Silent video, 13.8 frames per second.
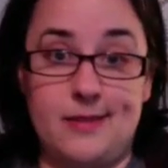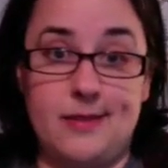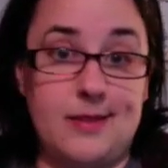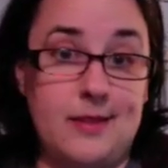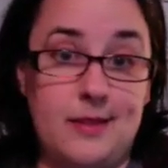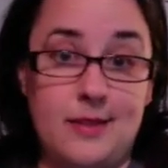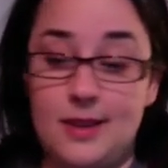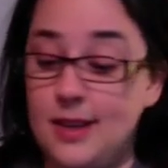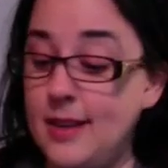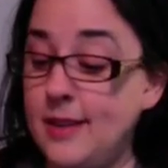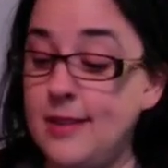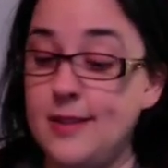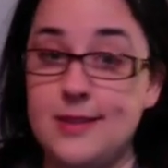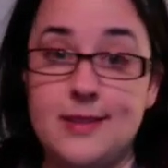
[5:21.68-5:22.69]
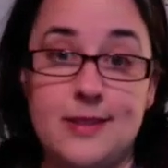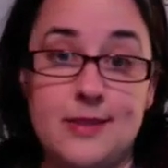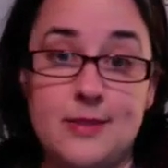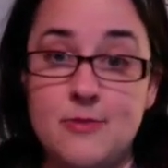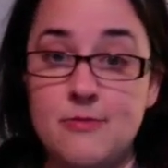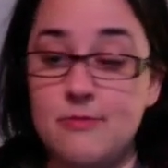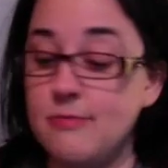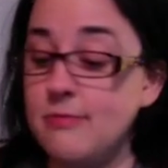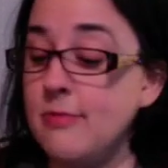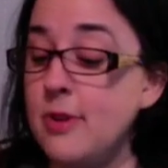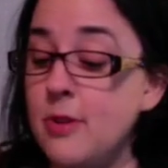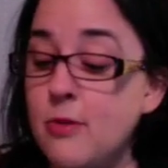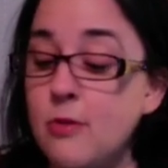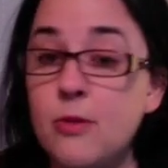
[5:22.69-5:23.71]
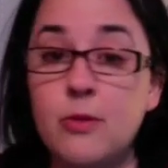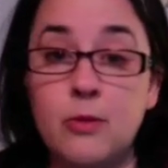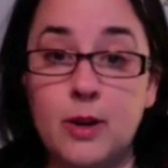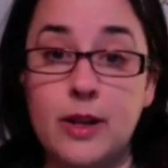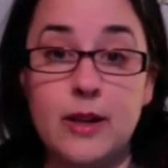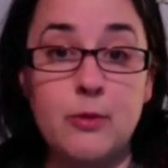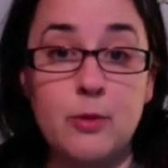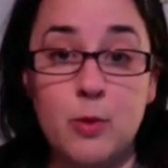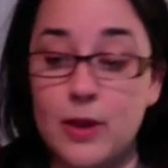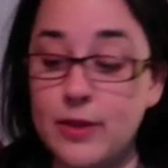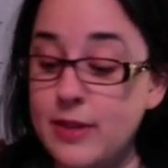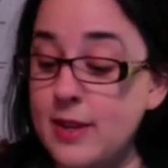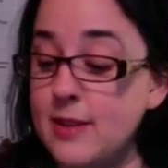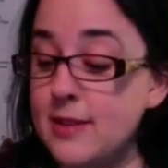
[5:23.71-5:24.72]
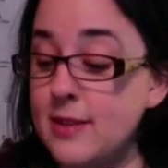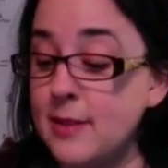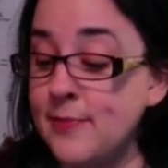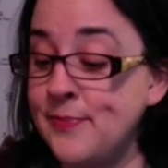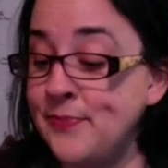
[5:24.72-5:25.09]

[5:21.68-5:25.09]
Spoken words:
I honestly don't know why you would want these,